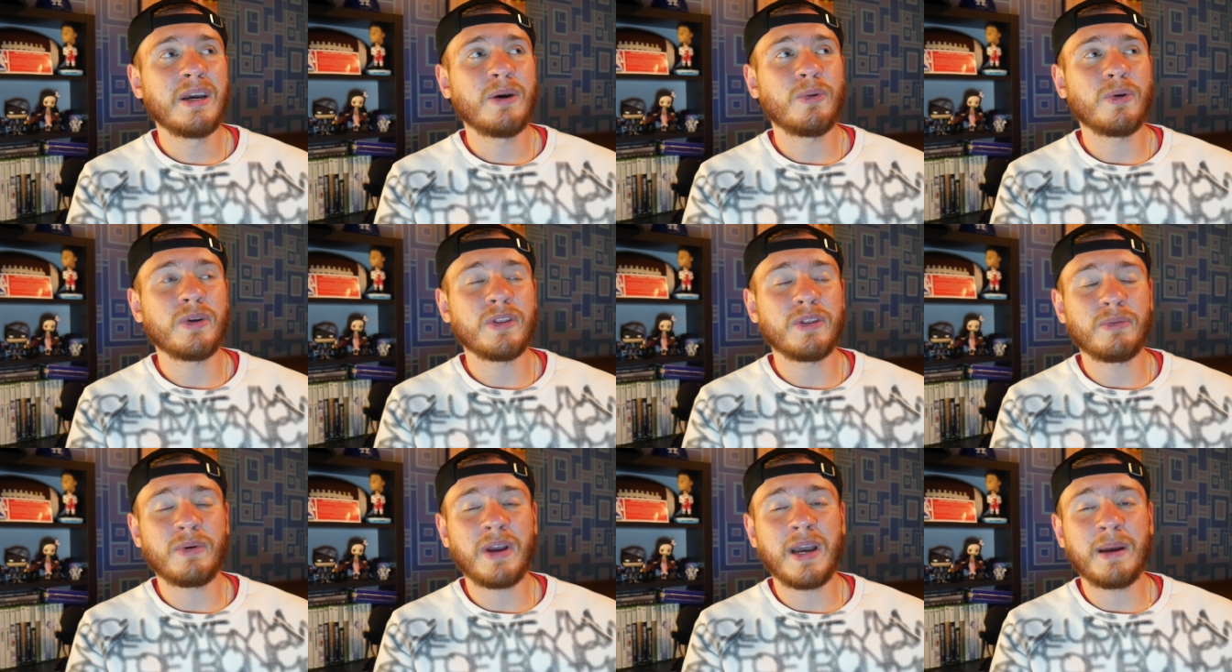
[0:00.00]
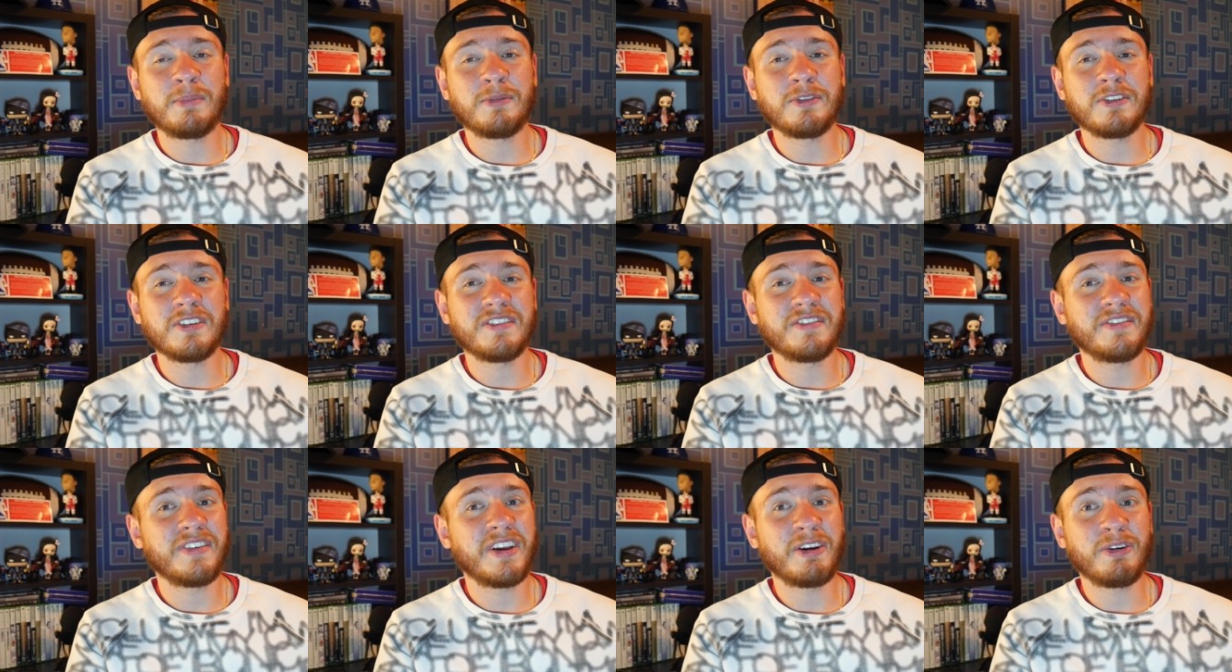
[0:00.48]
where the
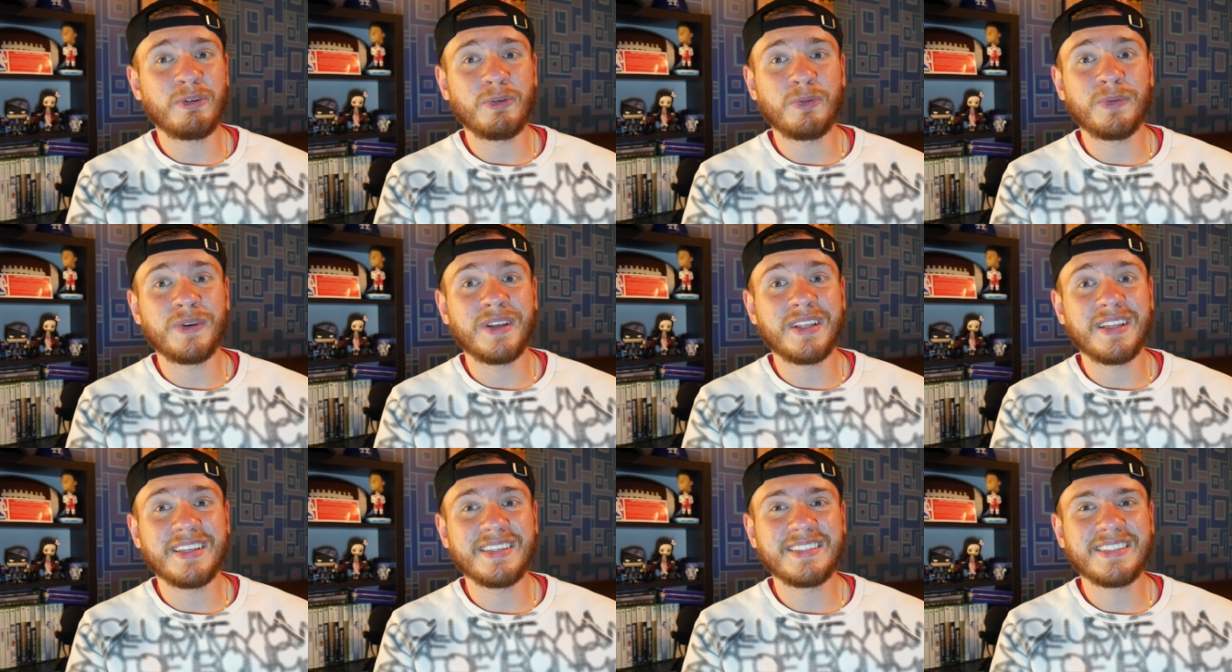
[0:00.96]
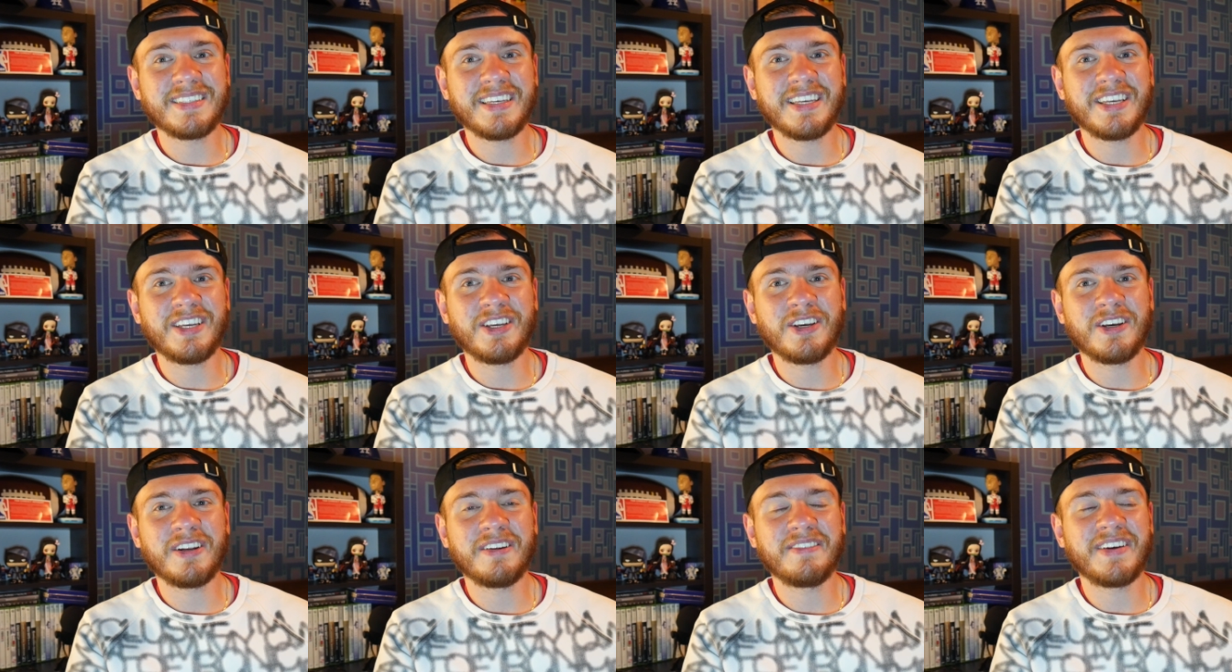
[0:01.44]
Raptors very realistically
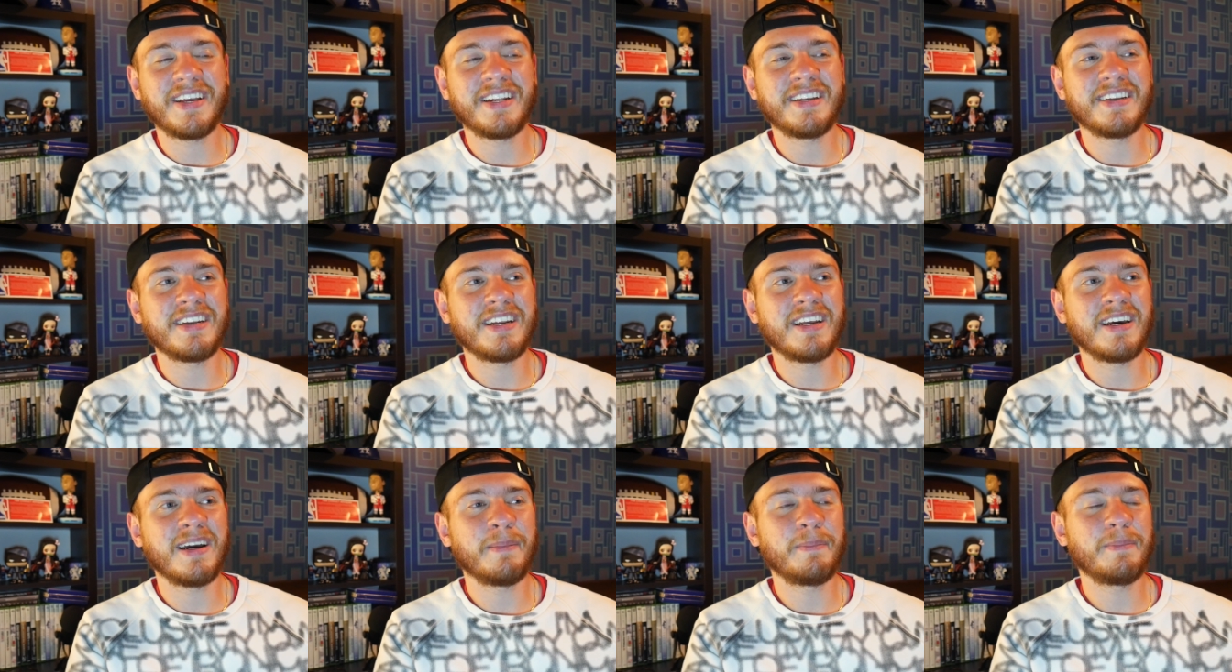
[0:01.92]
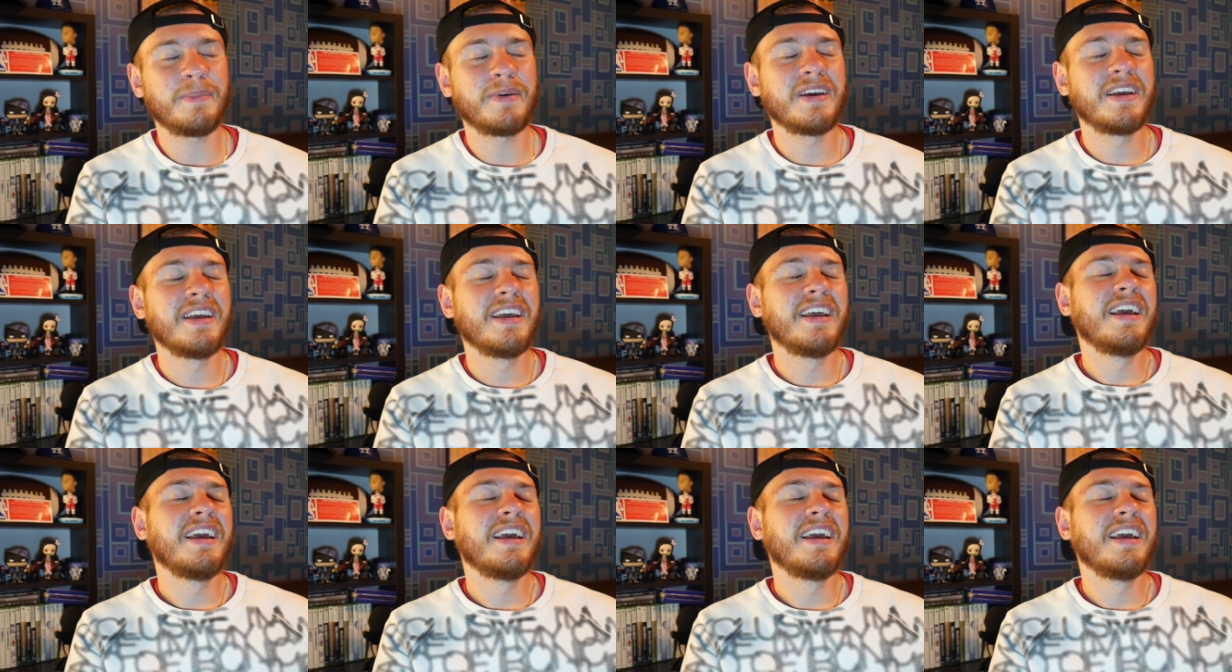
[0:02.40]
could have ended up.